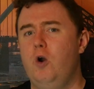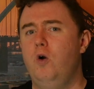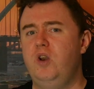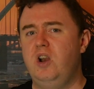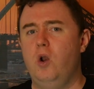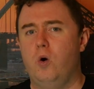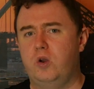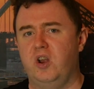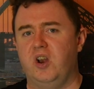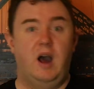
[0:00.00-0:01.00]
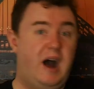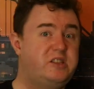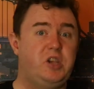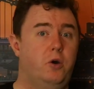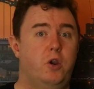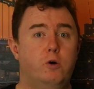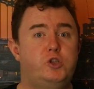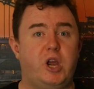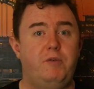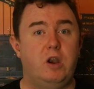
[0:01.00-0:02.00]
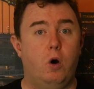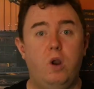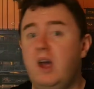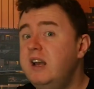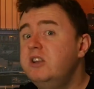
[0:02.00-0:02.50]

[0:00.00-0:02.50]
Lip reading: Oney Lorcan? I don't know, Jerry Lawler.